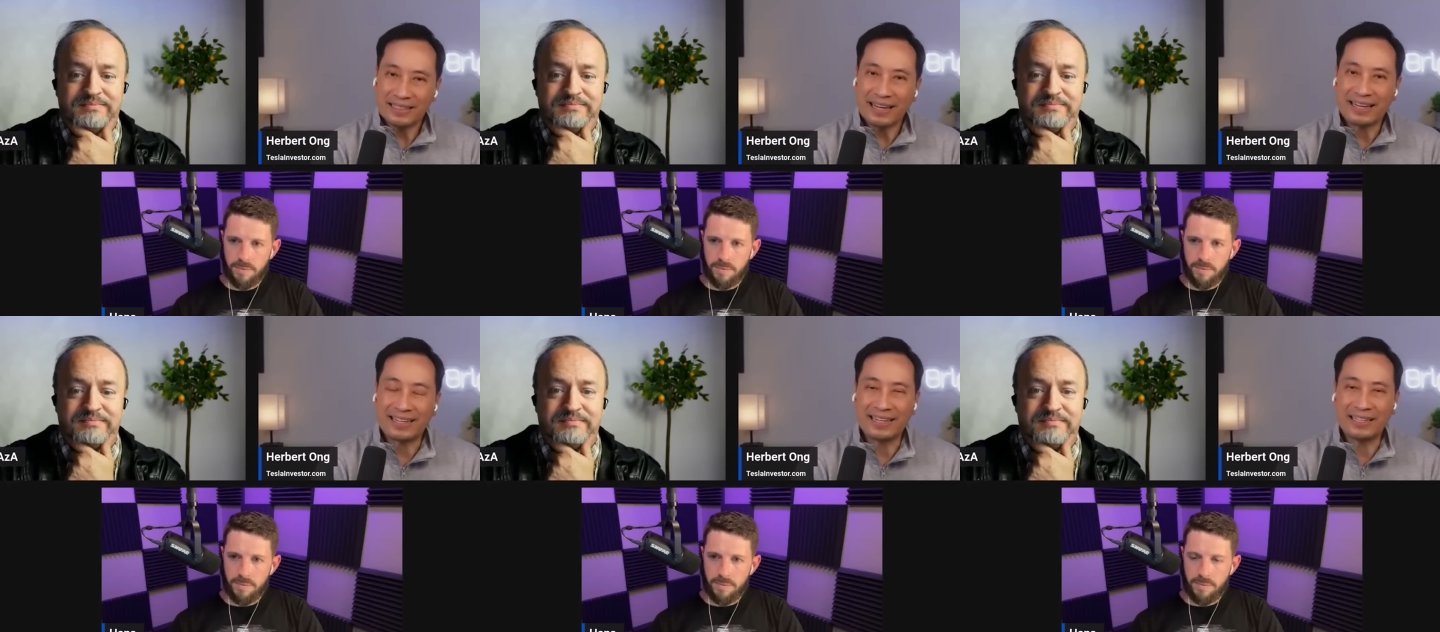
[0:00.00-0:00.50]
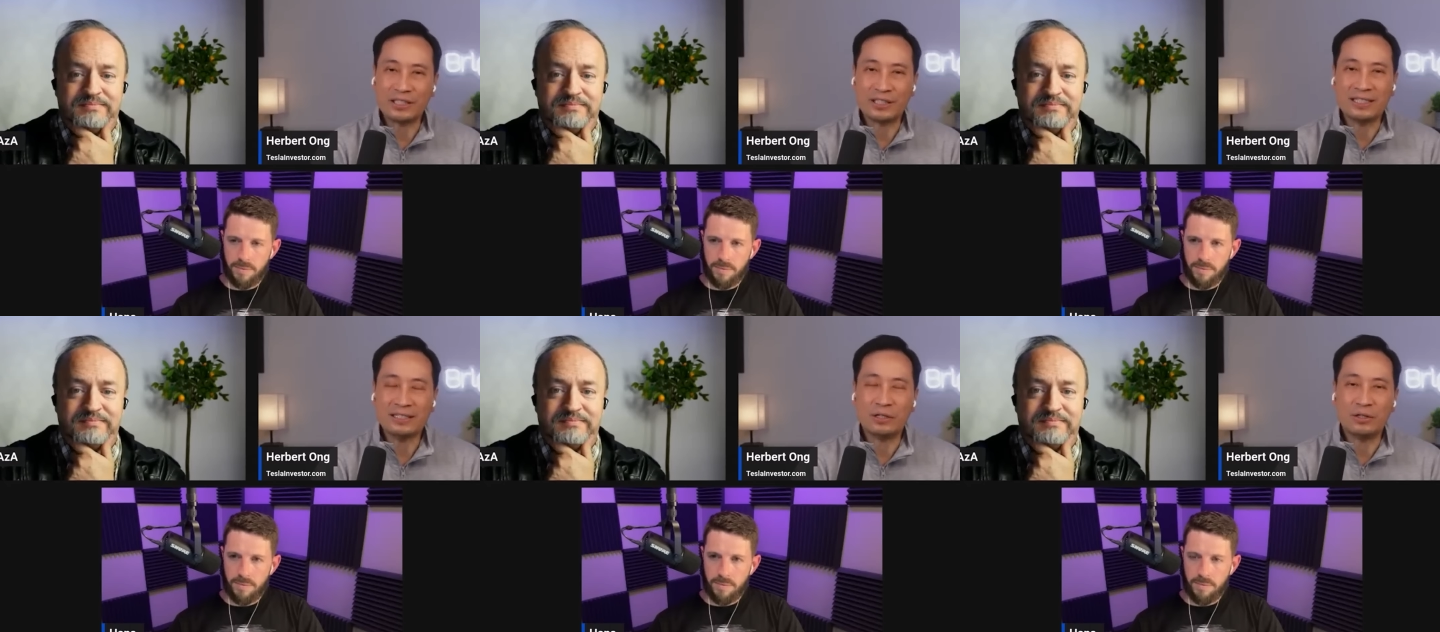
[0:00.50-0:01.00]
Speaker 1: I get you.
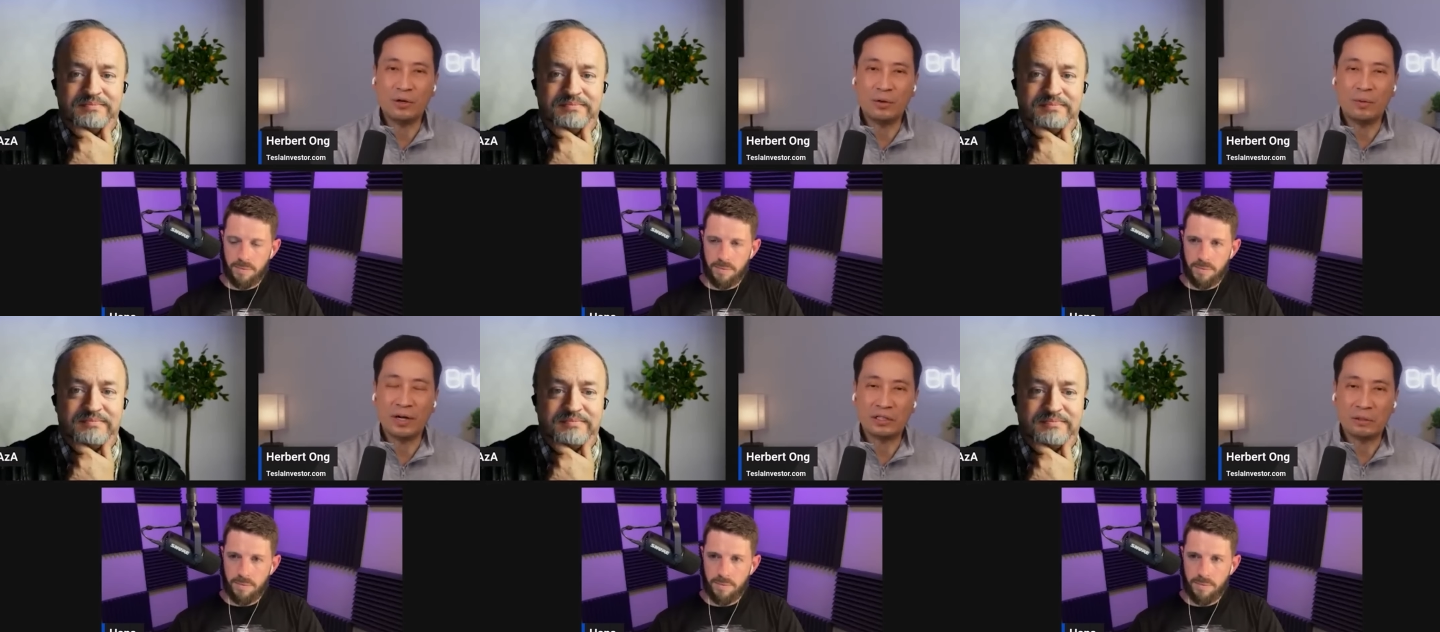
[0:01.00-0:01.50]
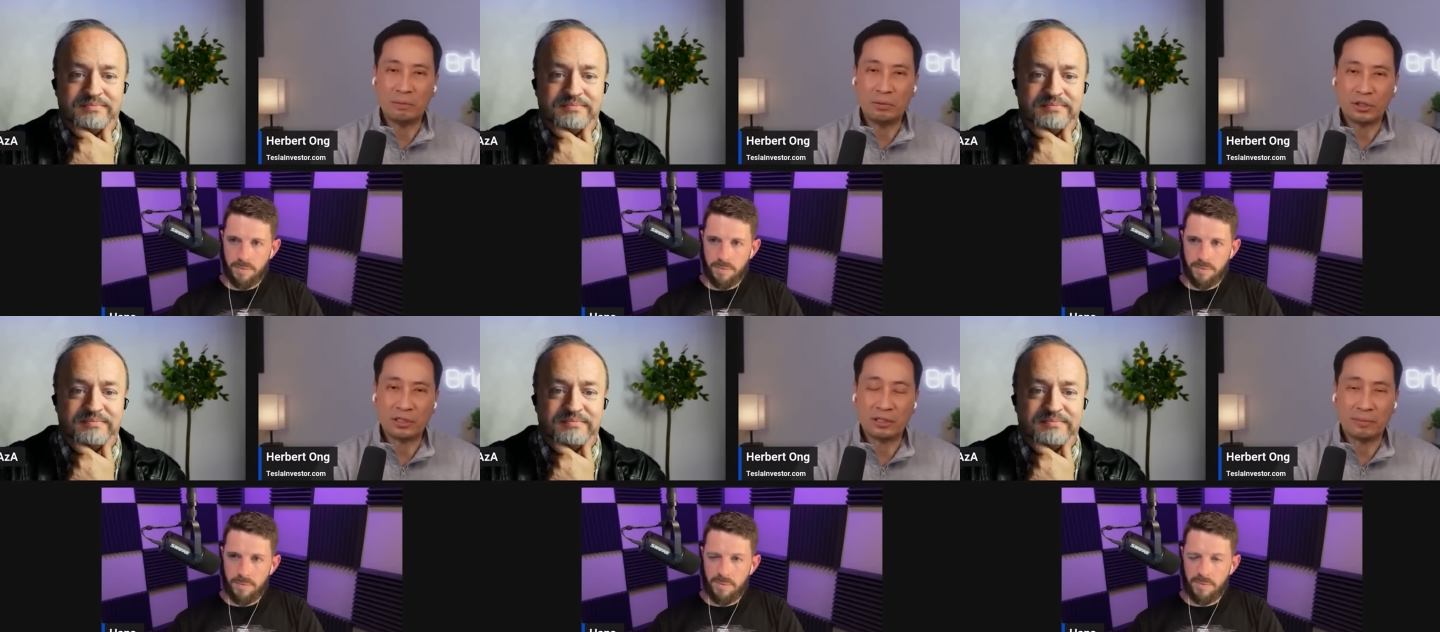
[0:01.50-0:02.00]
You don't want to
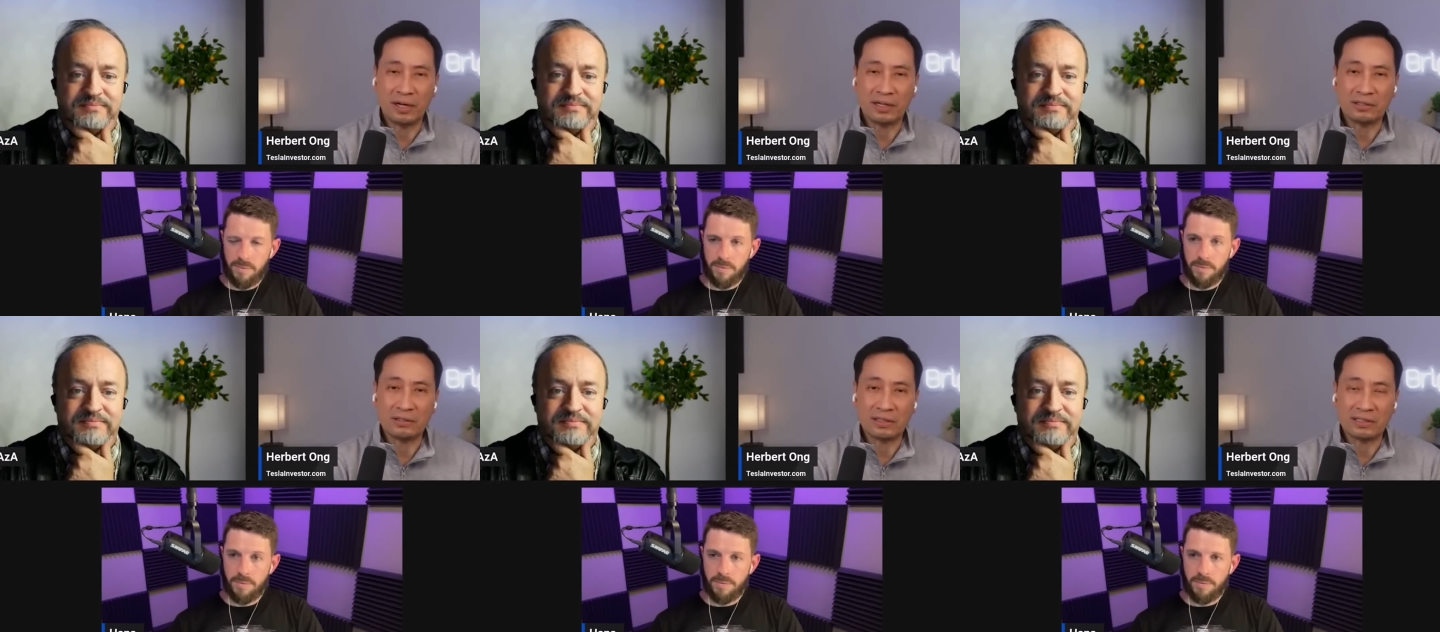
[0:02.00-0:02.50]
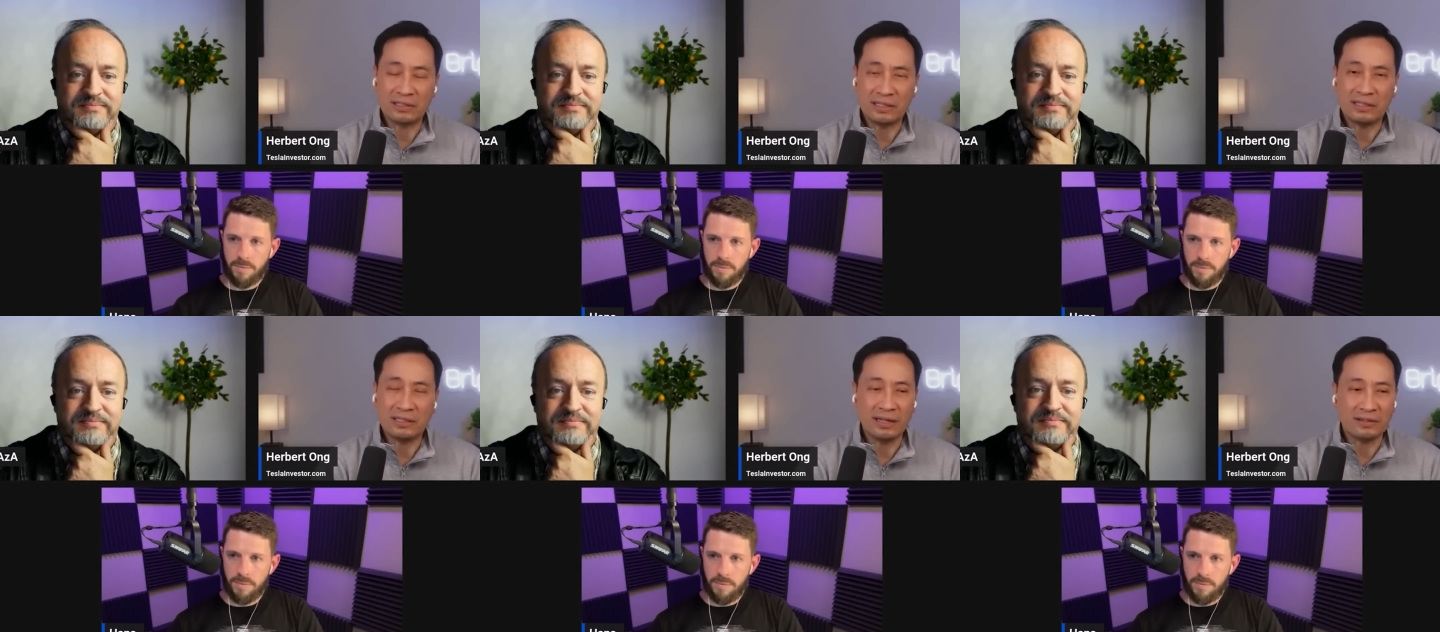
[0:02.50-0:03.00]
push the bot to
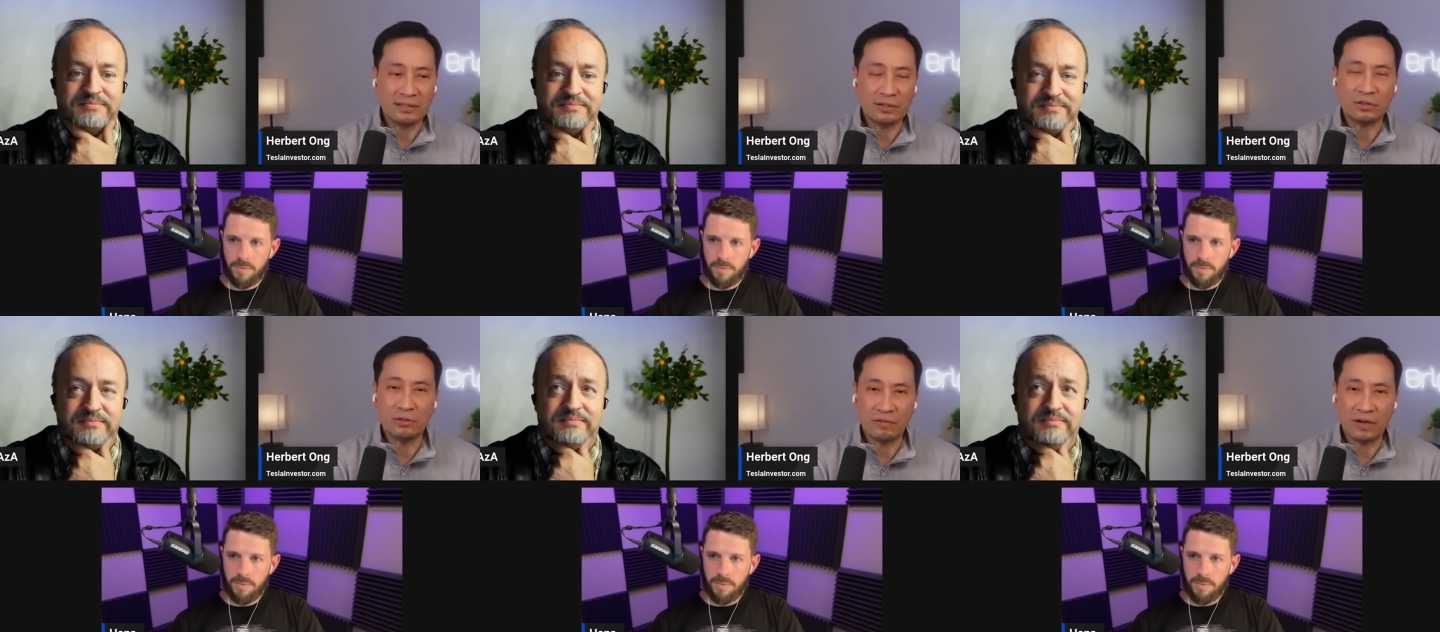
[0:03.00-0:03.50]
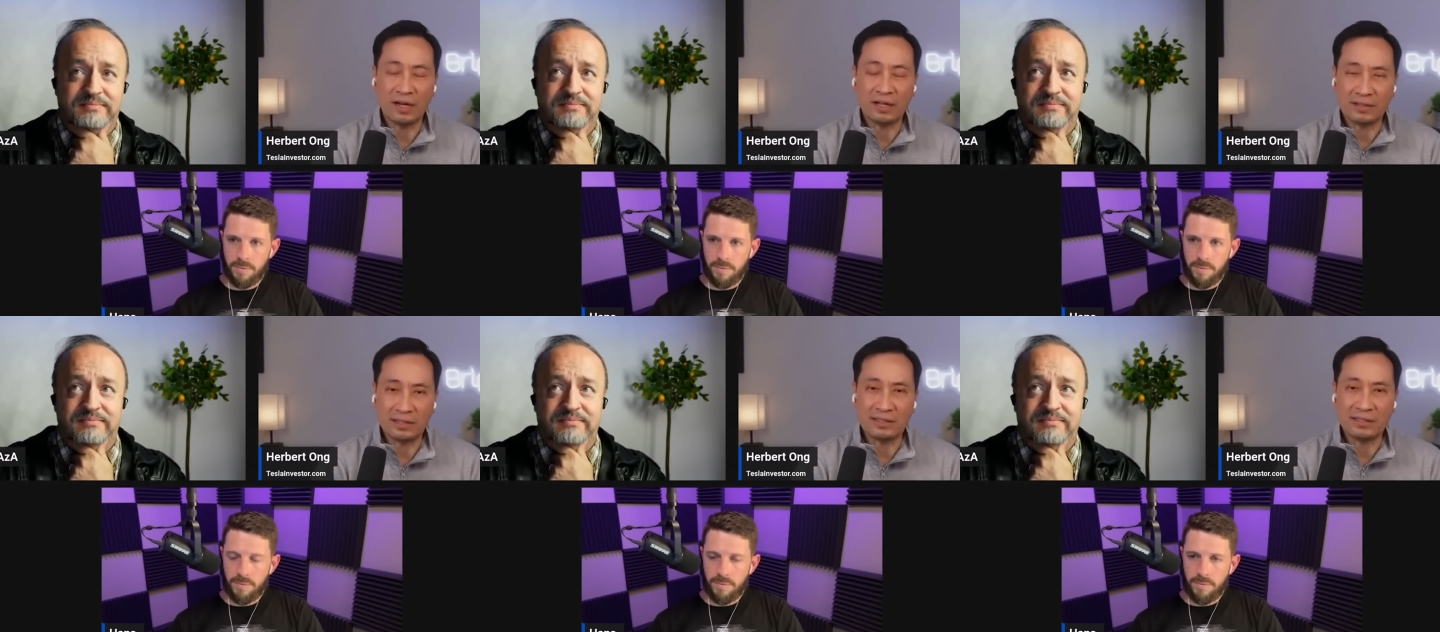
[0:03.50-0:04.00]
succeed until you've got
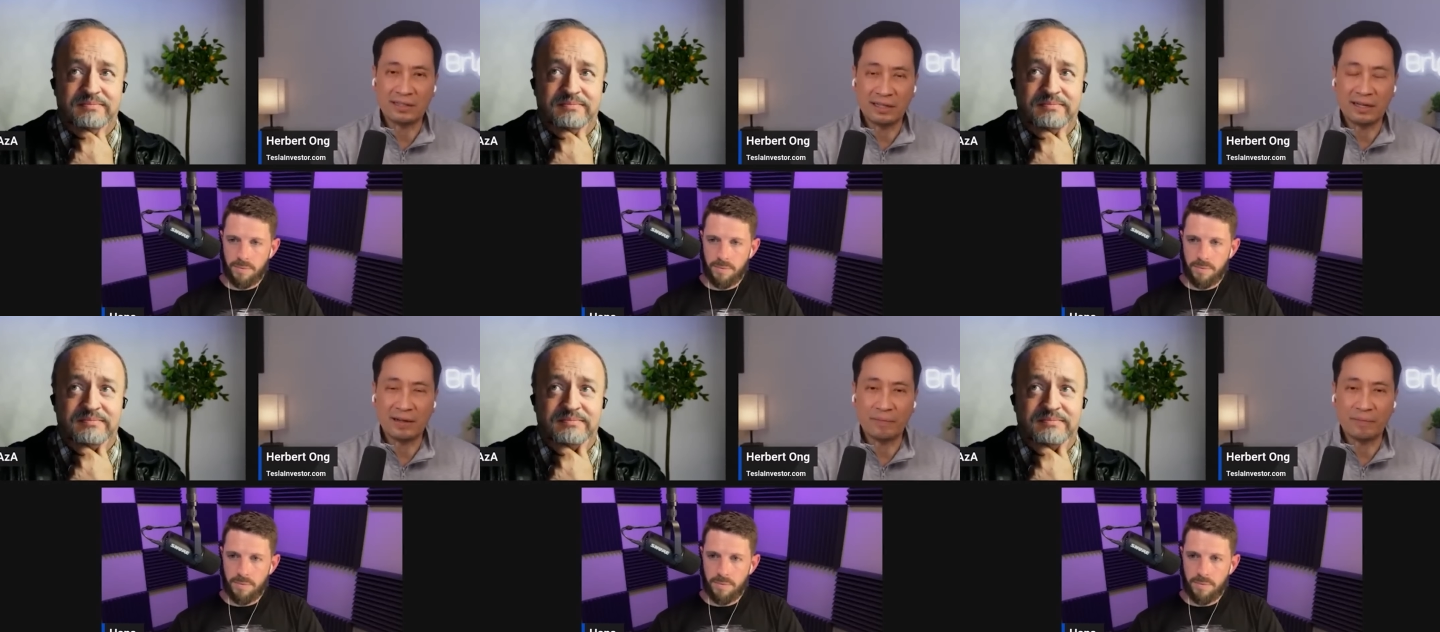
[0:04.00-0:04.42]
this, uh,